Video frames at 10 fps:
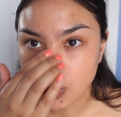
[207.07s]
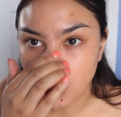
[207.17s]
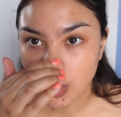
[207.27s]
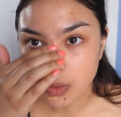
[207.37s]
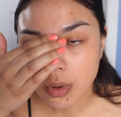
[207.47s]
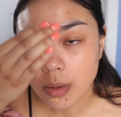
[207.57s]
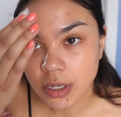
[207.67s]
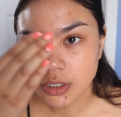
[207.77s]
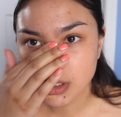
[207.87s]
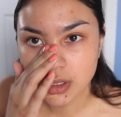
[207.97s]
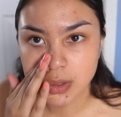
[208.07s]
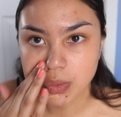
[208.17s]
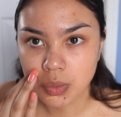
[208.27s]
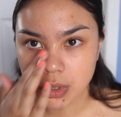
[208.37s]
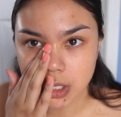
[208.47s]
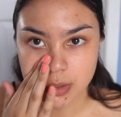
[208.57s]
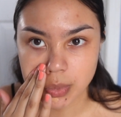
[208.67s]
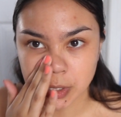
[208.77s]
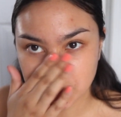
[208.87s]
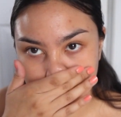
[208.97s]
Whoa, I'm actually like really
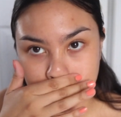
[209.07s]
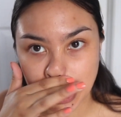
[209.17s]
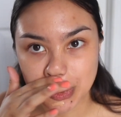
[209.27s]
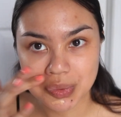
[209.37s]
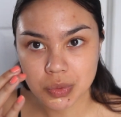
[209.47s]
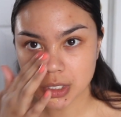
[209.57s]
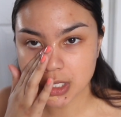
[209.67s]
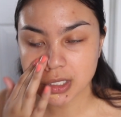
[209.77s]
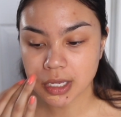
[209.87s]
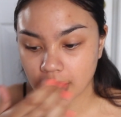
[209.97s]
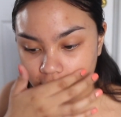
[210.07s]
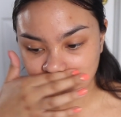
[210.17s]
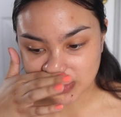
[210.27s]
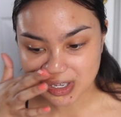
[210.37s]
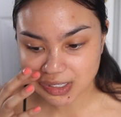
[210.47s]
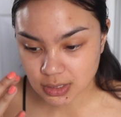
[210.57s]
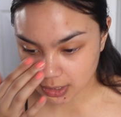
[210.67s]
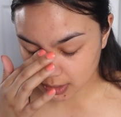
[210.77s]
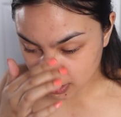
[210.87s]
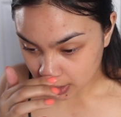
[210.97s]
impressed with this. I really like how it feels.
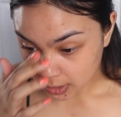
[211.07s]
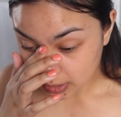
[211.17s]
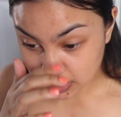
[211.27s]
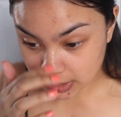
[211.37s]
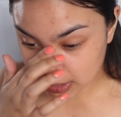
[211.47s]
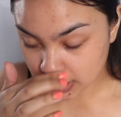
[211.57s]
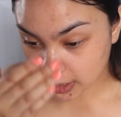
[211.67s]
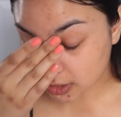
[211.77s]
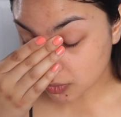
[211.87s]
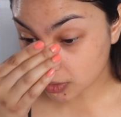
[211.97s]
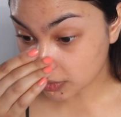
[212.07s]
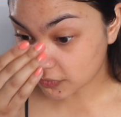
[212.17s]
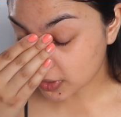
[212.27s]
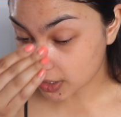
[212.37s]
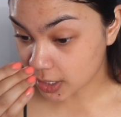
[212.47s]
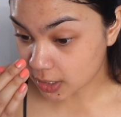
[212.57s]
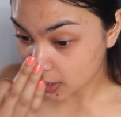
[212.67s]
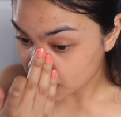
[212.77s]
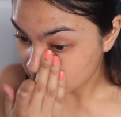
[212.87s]
Like this is exactly what it would feel like.